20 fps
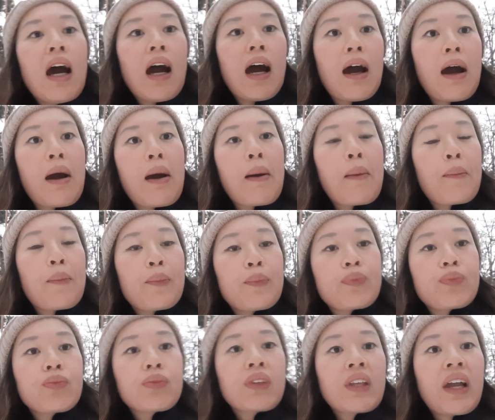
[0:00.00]

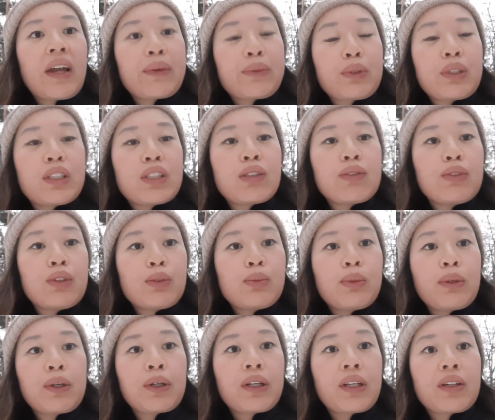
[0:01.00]
I reached a
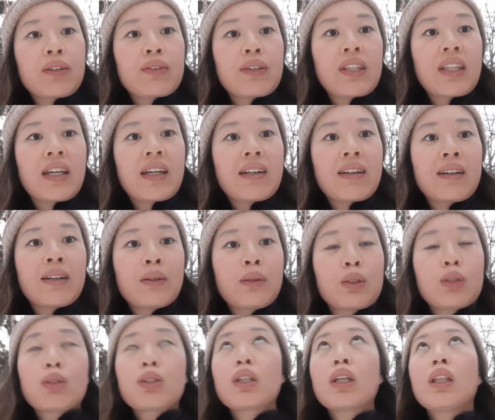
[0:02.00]
viewpoint over there, which
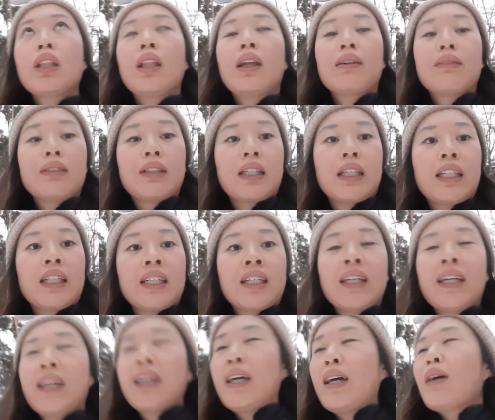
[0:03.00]
was lovely,
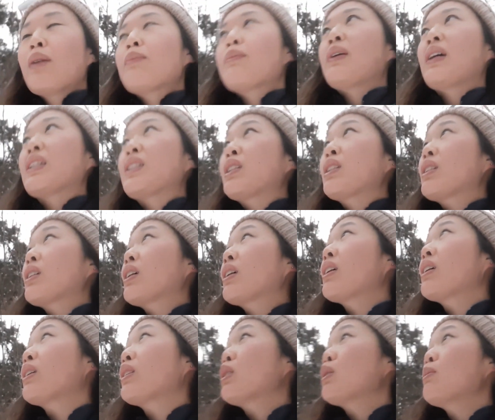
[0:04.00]
but
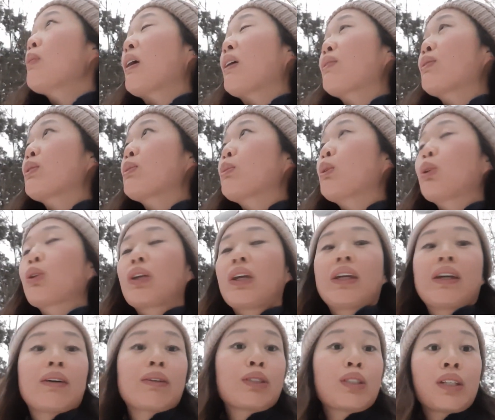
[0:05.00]
too bad for Mont King.
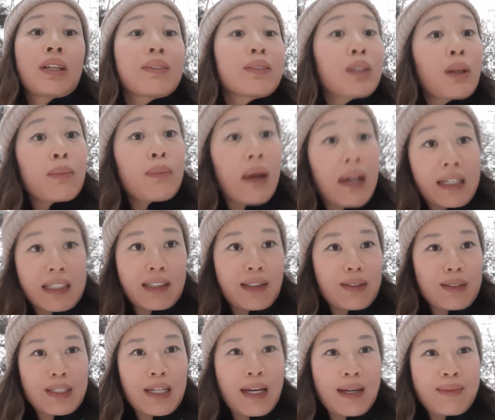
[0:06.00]
I'll just have to come back another
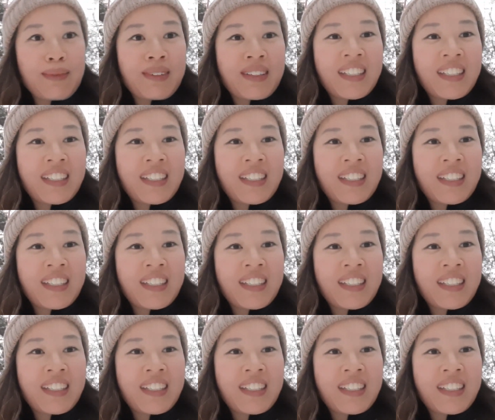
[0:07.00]
time.